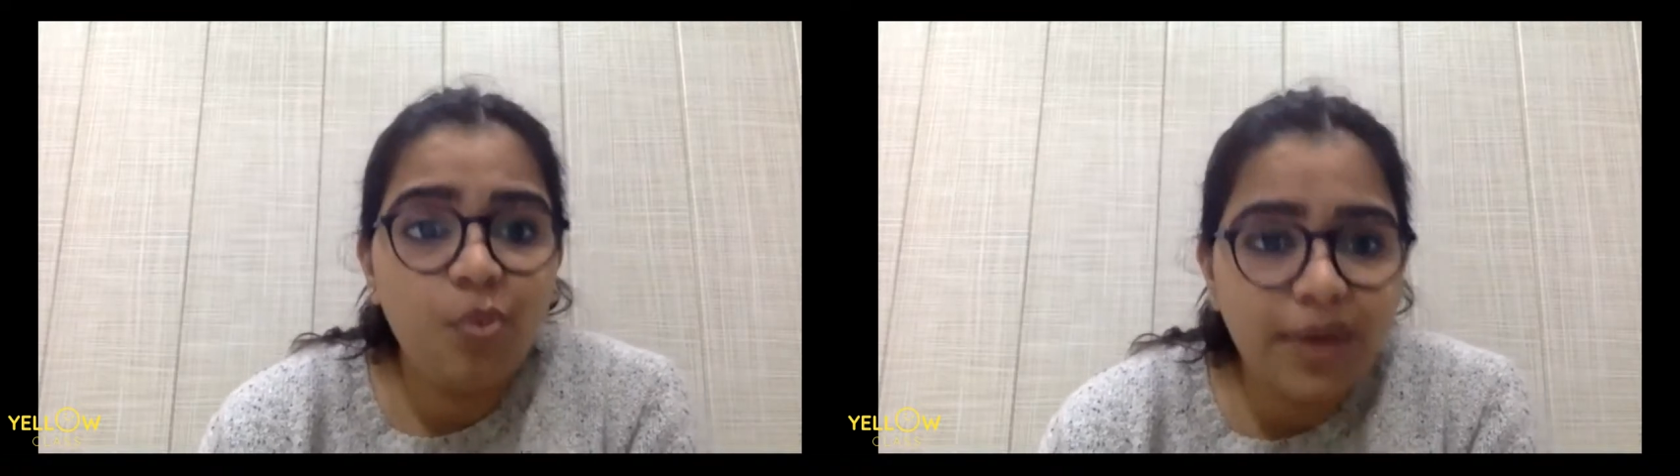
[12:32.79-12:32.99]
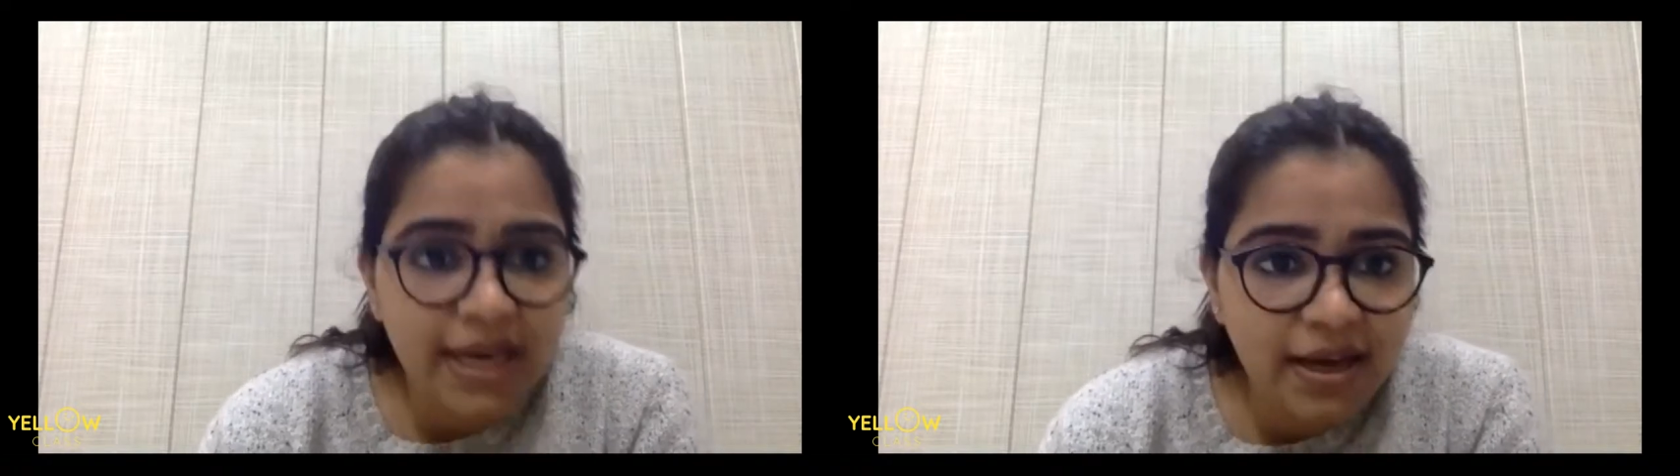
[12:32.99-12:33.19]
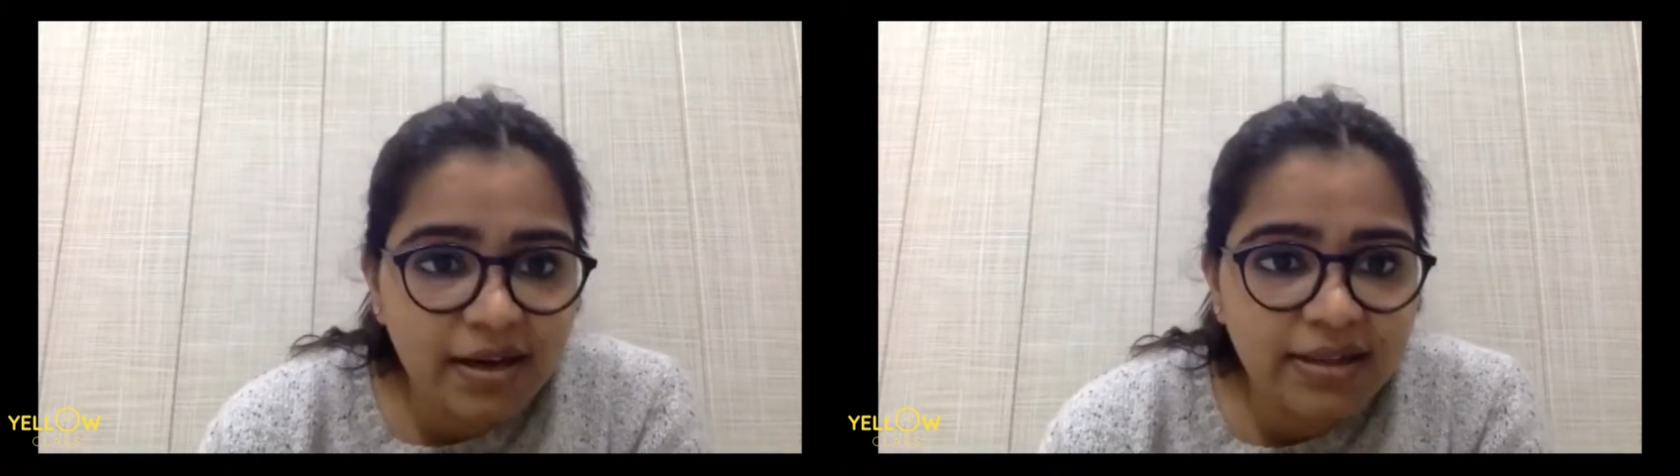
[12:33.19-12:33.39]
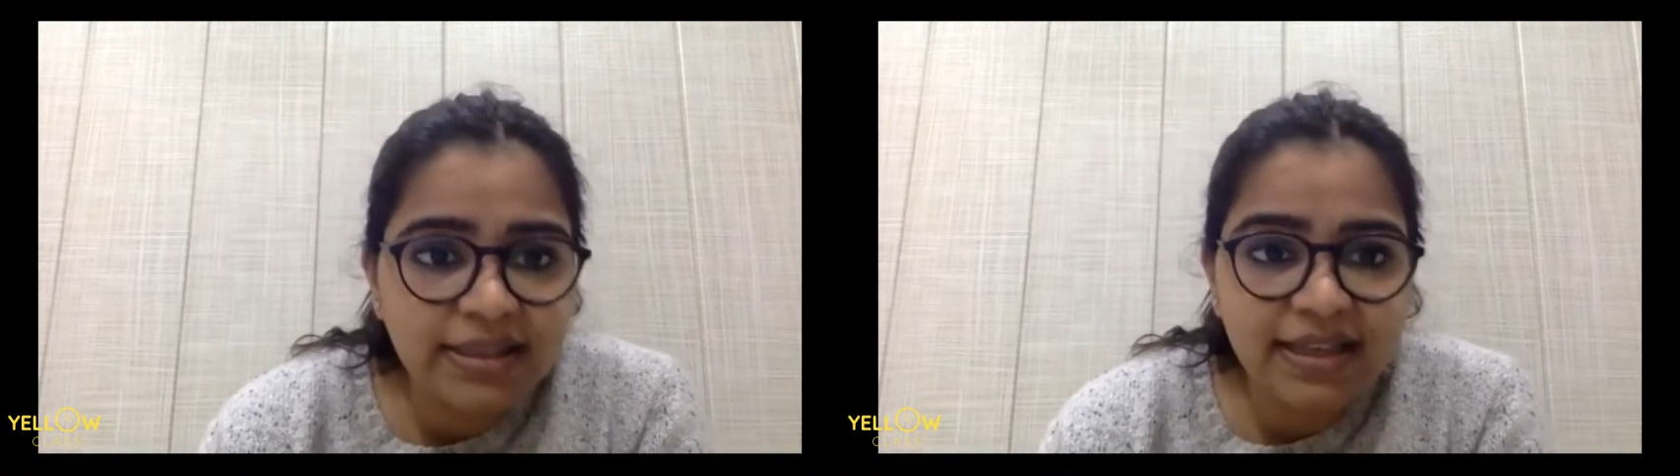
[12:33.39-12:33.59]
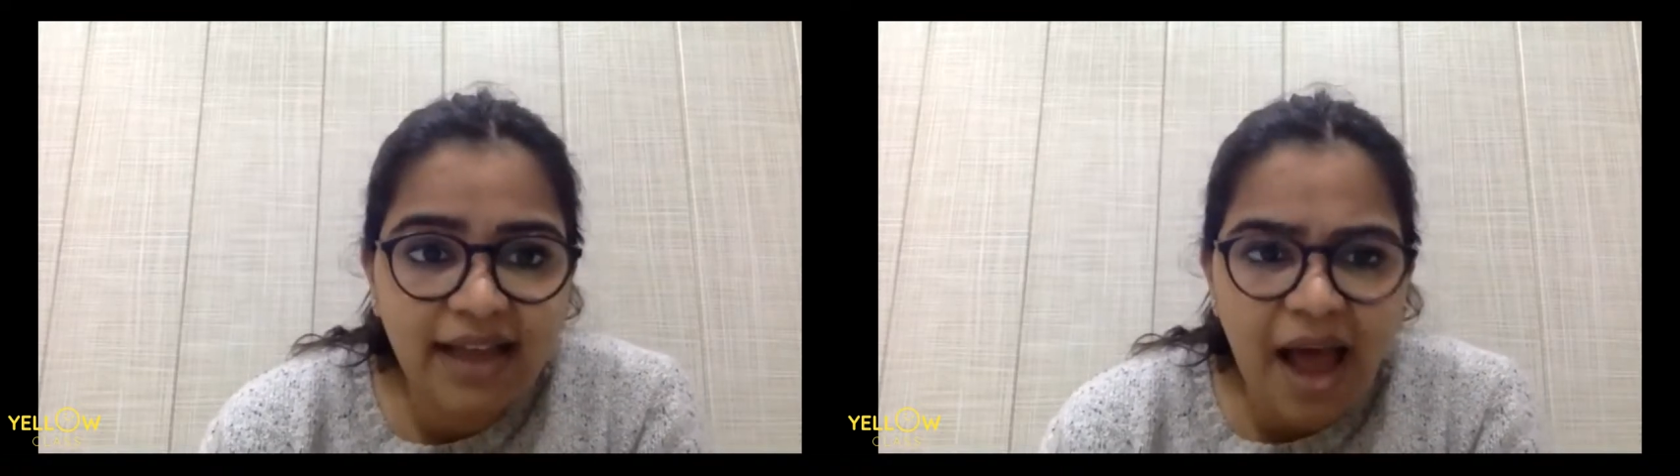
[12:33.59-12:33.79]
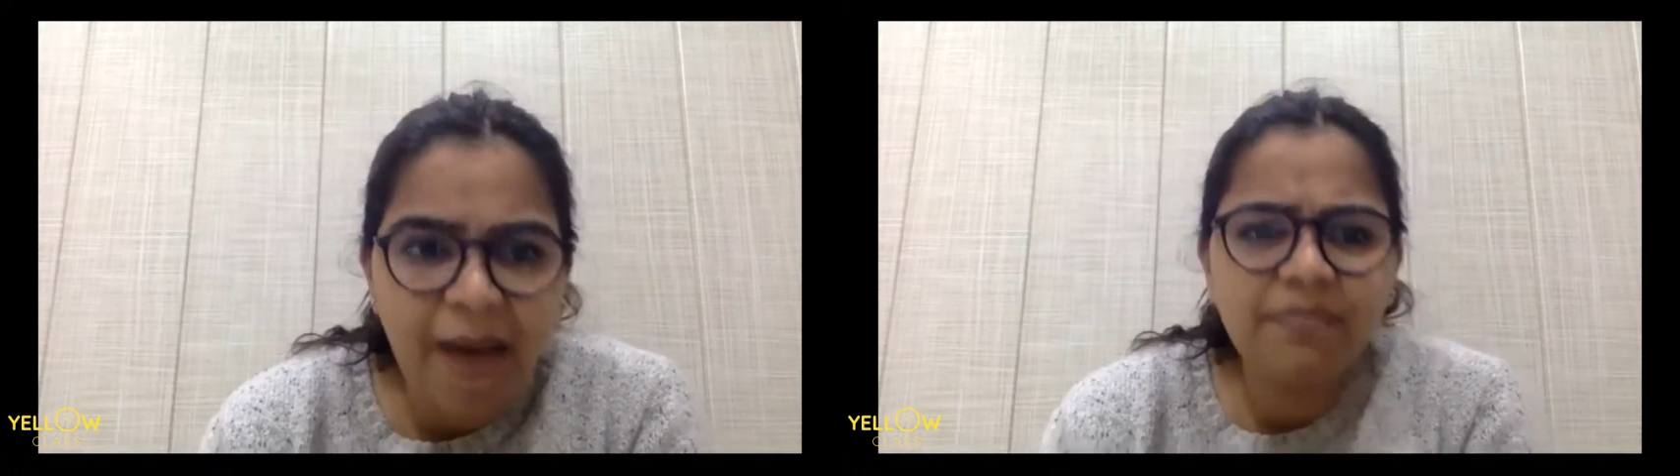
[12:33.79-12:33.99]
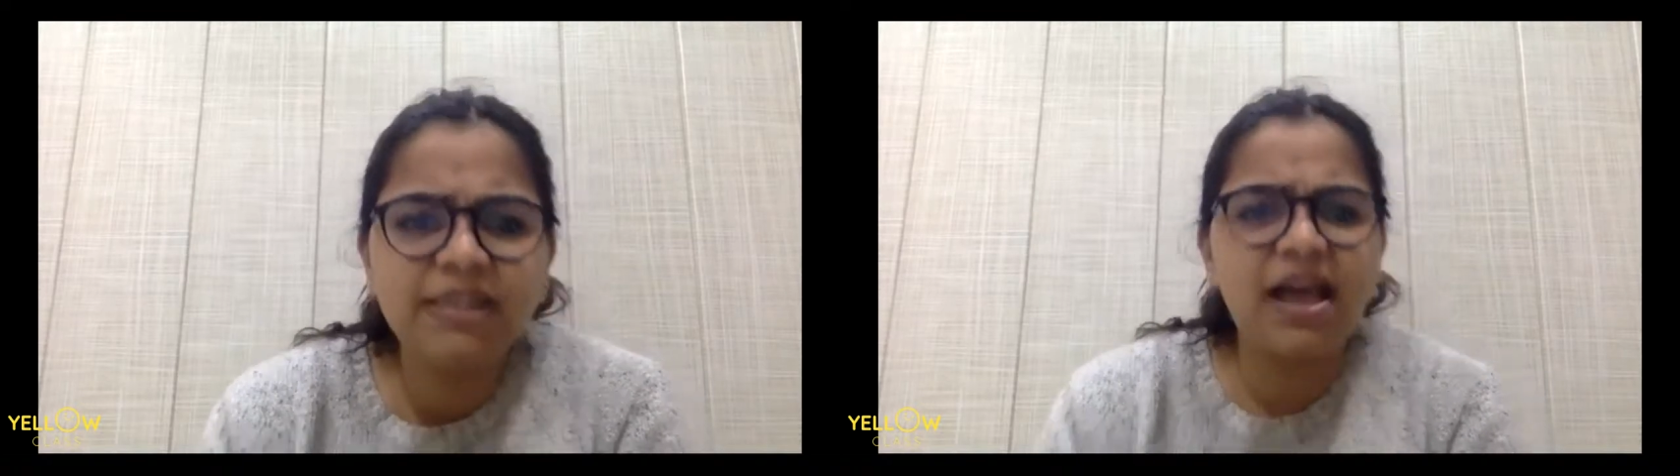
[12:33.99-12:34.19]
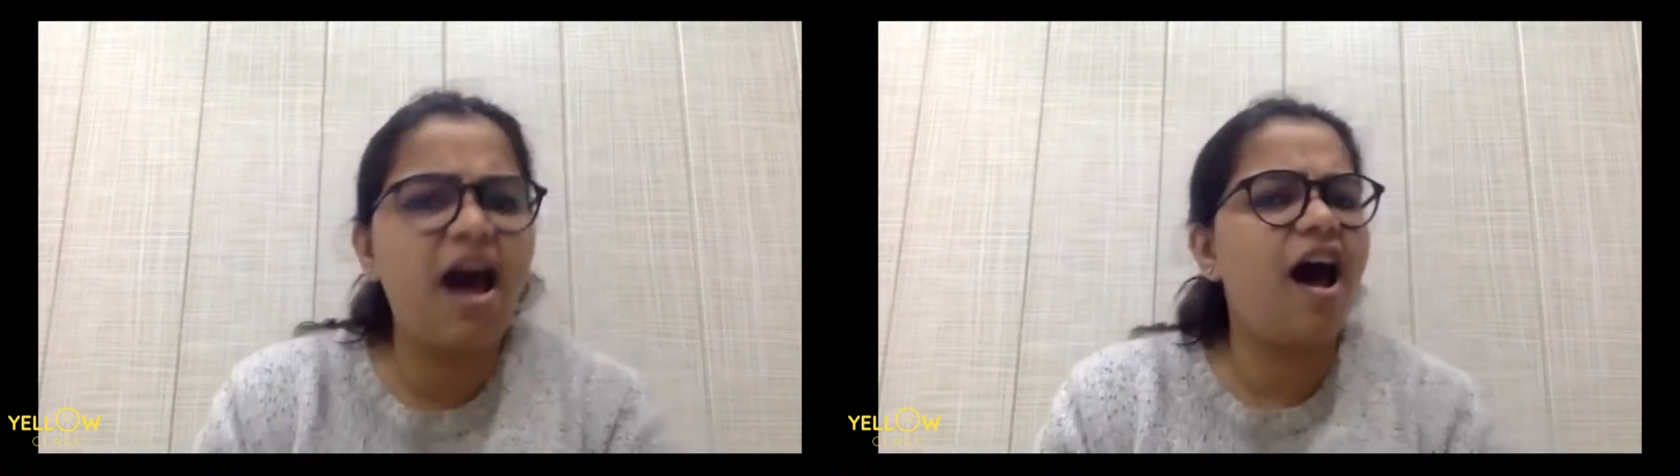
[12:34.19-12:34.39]
Venus
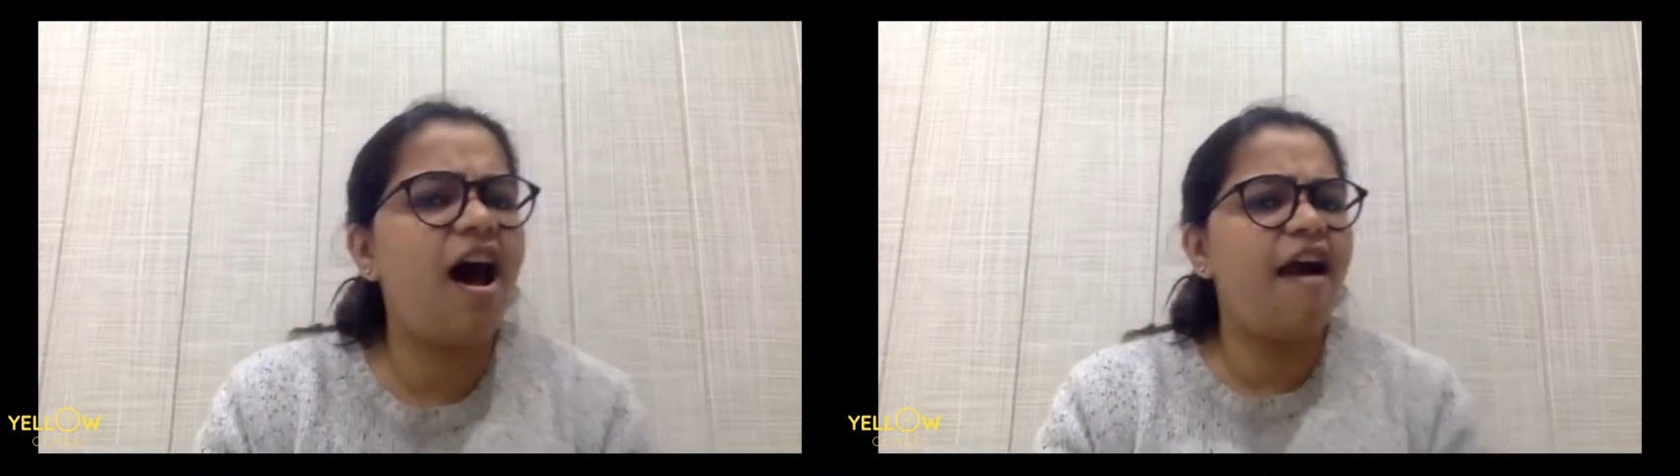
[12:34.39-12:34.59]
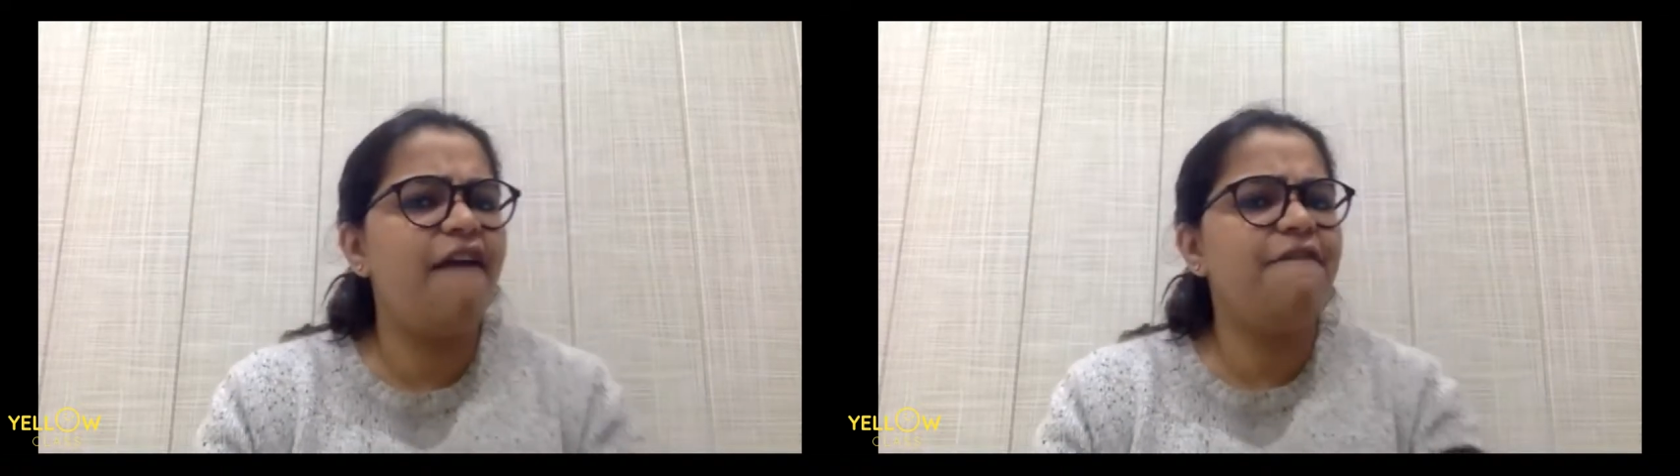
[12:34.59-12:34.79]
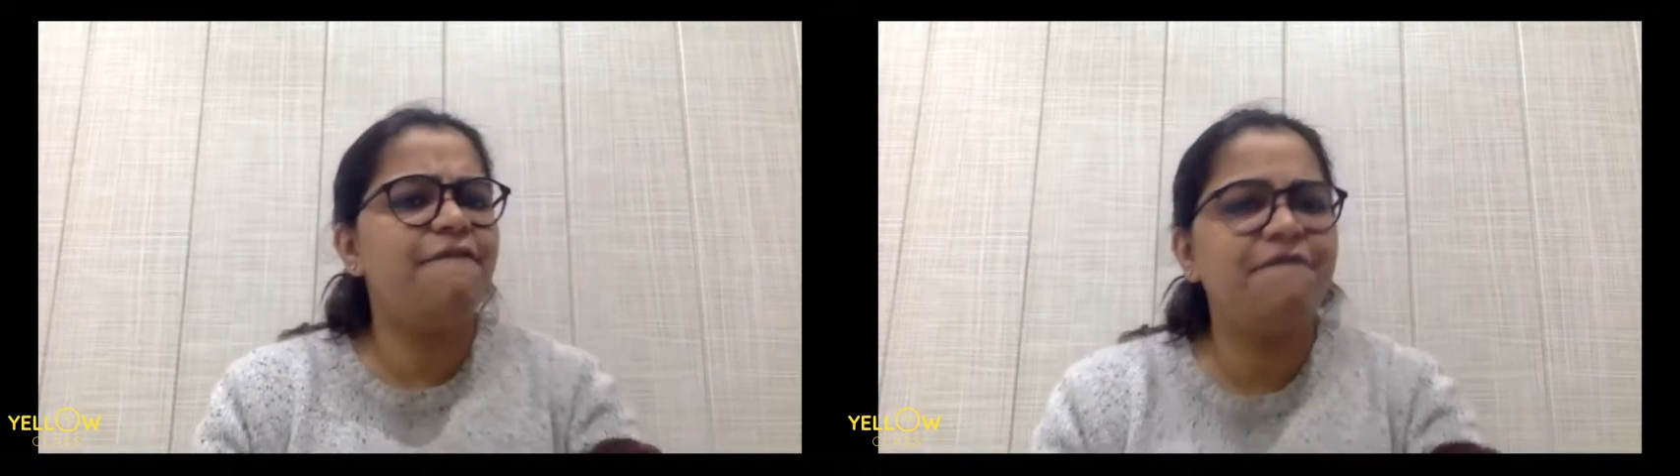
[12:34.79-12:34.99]
comes our